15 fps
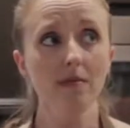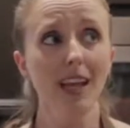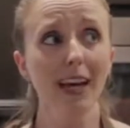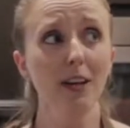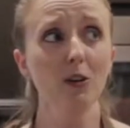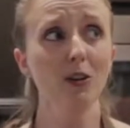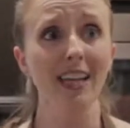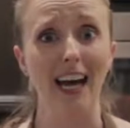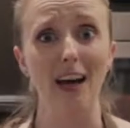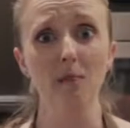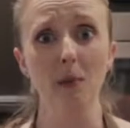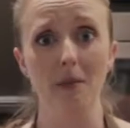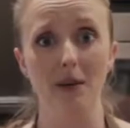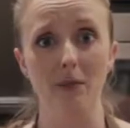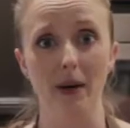I couldn't have
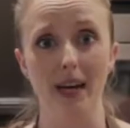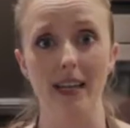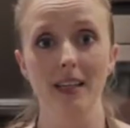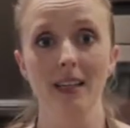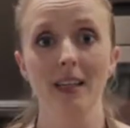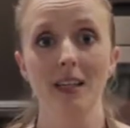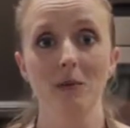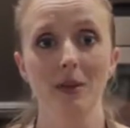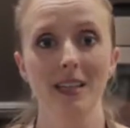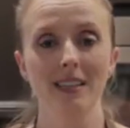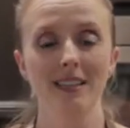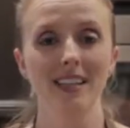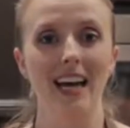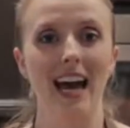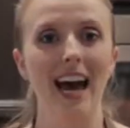pumpkin pie
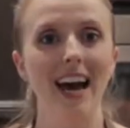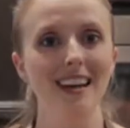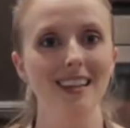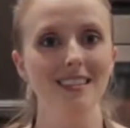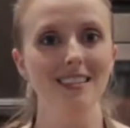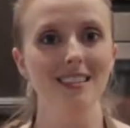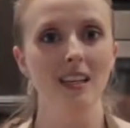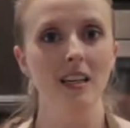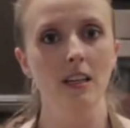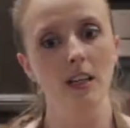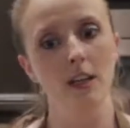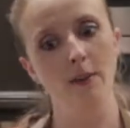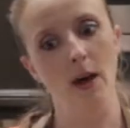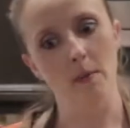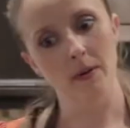because it has
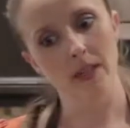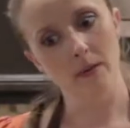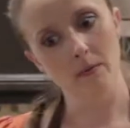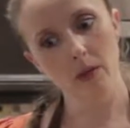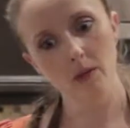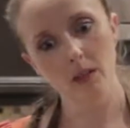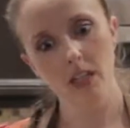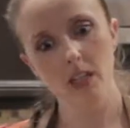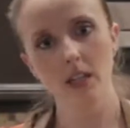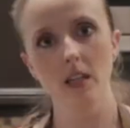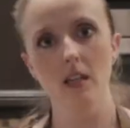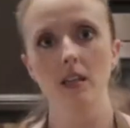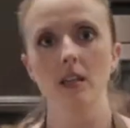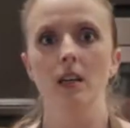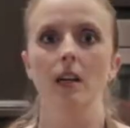evaporated milk in
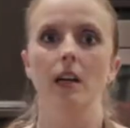it,